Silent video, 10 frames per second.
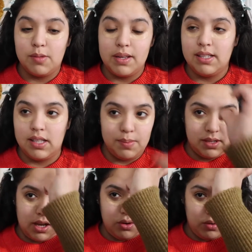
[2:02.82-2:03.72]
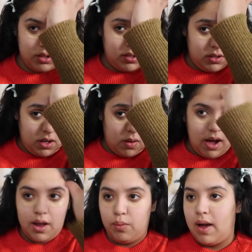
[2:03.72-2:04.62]
my sleep schedule is so
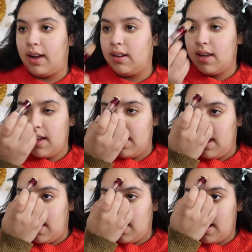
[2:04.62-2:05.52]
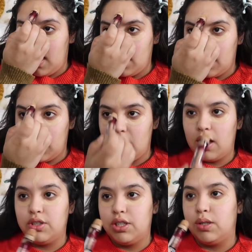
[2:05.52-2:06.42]
out of whack. And then
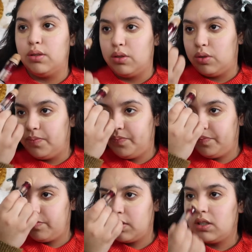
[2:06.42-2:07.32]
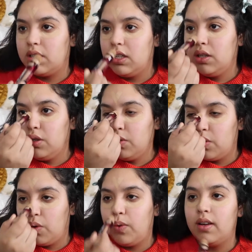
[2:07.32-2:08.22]
I'll just do a little 2,
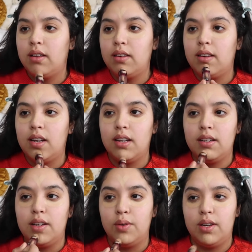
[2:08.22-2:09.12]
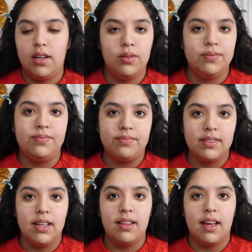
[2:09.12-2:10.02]
1, and a 2, 2.
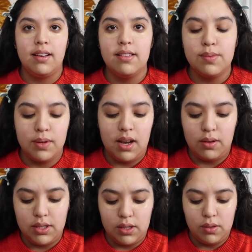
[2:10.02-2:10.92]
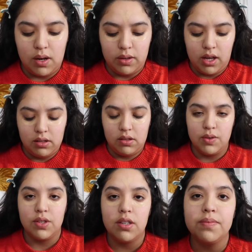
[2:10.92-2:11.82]
And that is what I'll do. I'll get
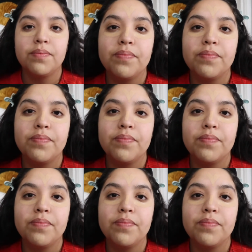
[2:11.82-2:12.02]
closer.